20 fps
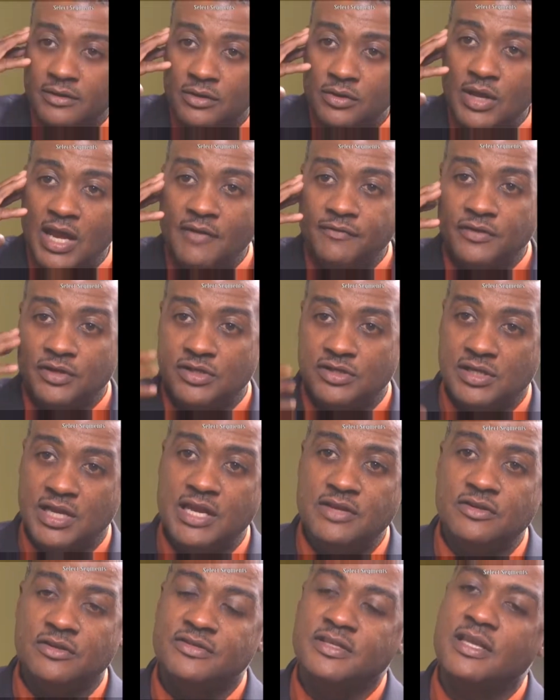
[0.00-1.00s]
You have to
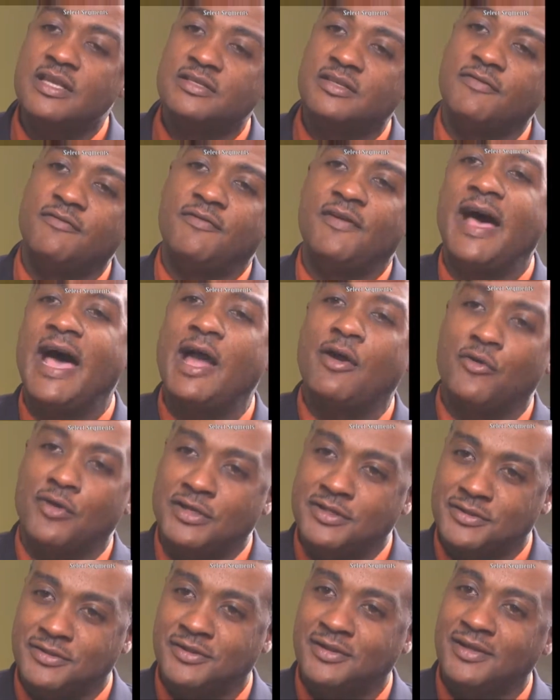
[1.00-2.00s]
change it. See, it's a
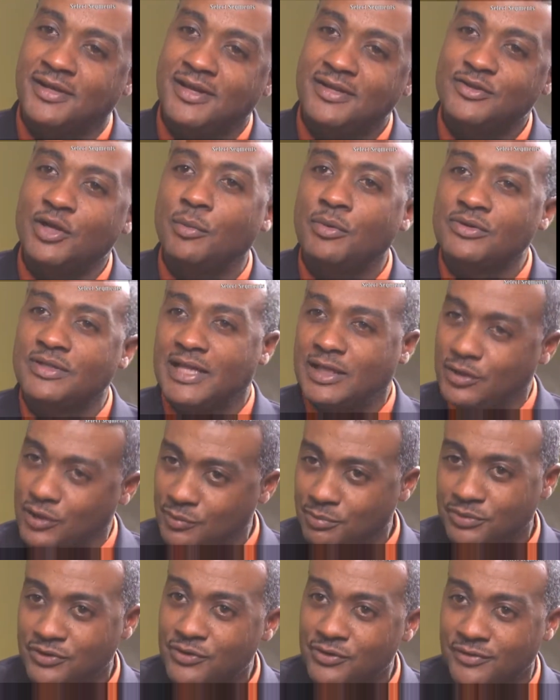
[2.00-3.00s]
virus. It's almost like a
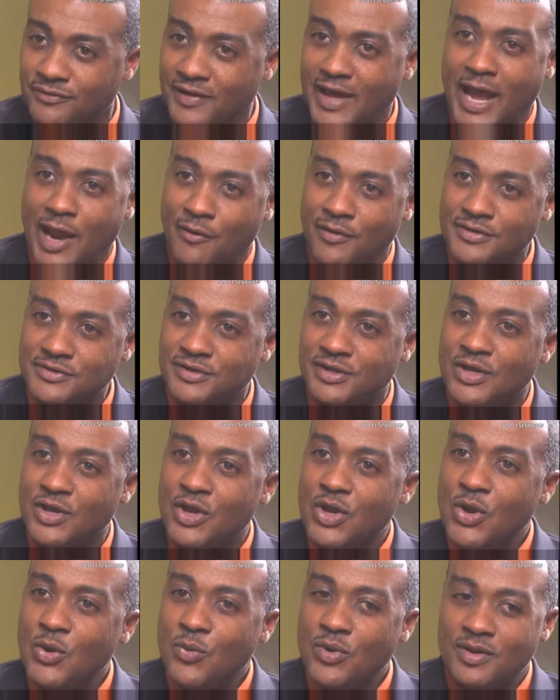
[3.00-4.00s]
computer virus,
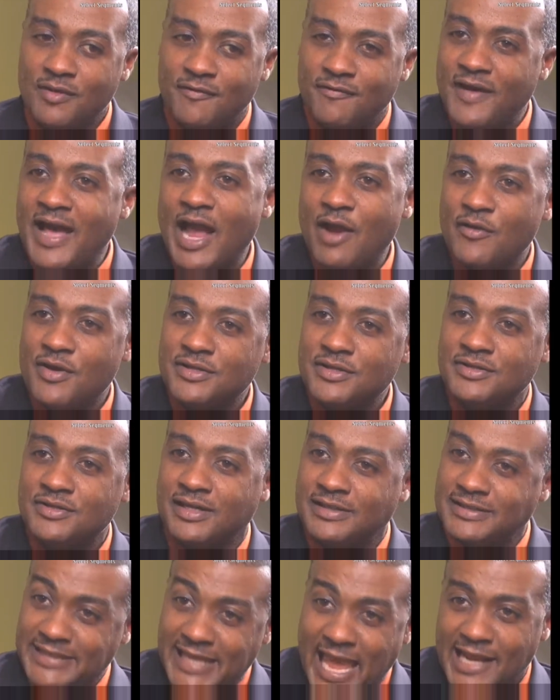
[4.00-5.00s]
where the virus
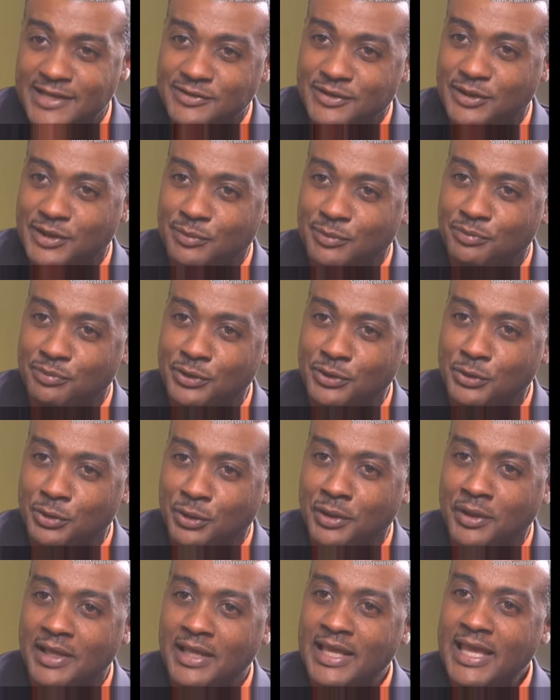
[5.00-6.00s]
attacks the
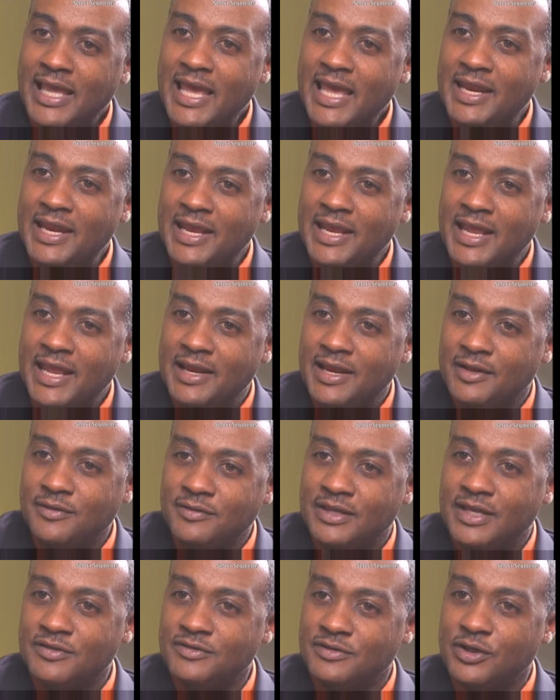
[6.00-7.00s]
computer and
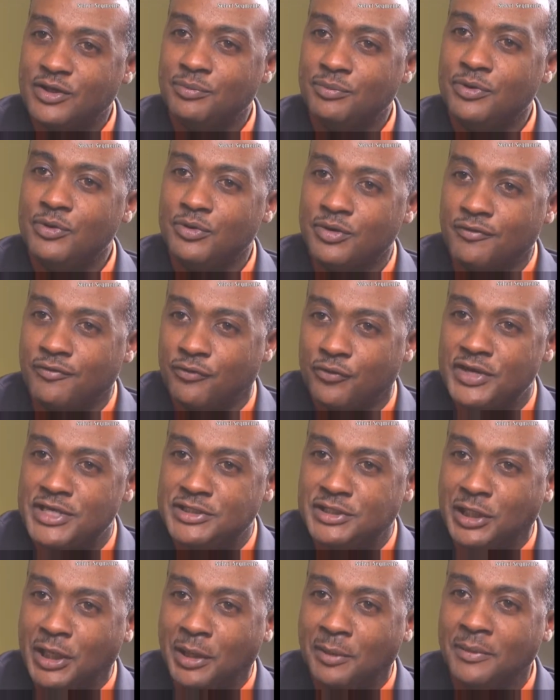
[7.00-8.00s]
it gets the computer to freeze
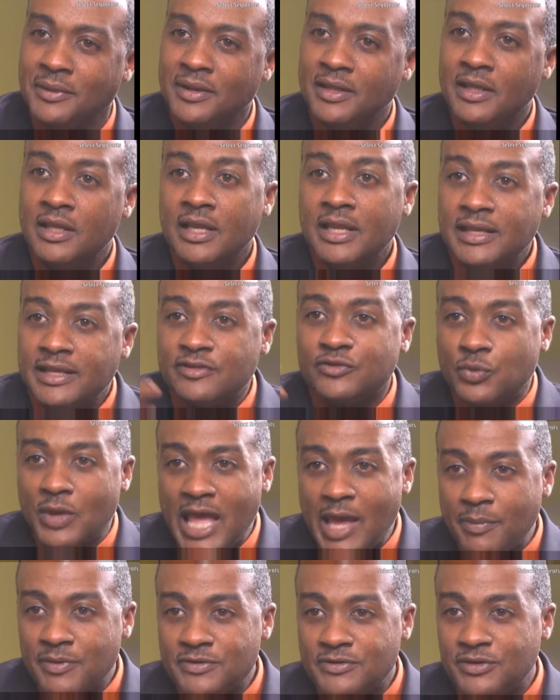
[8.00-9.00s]
up. That's what
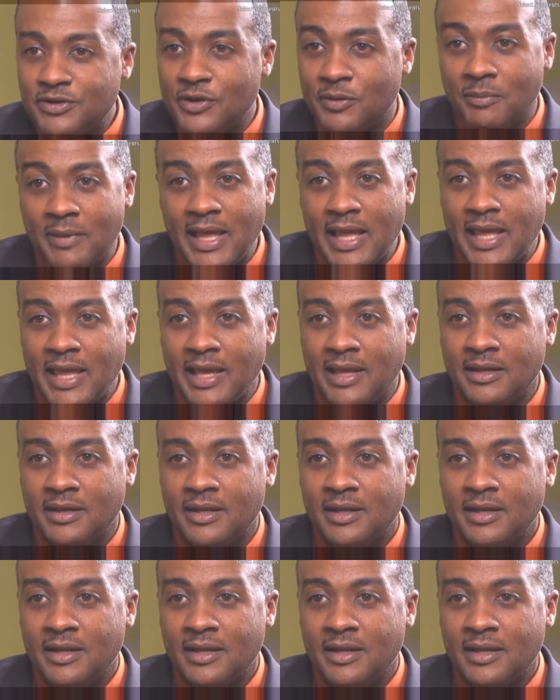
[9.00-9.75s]
happens to your mind.